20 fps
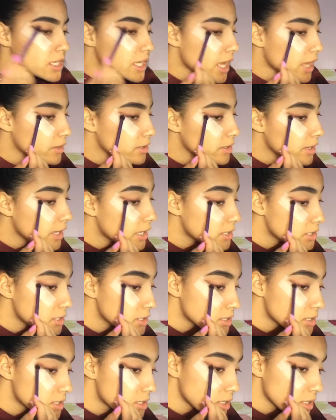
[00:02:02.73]
together and
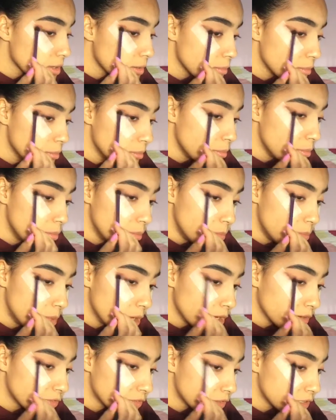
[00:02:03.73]
just
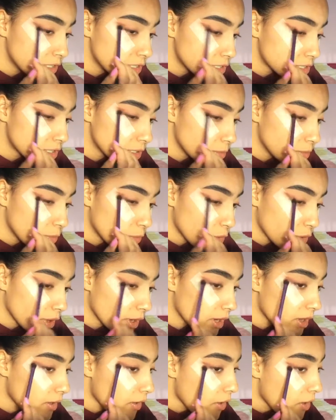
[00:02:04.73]
buff it in some
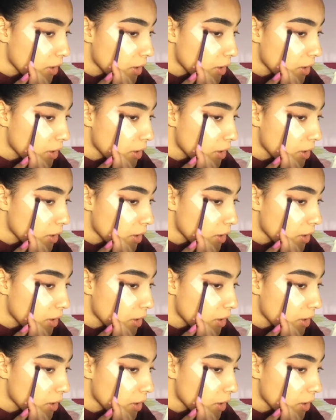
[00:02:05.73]
more.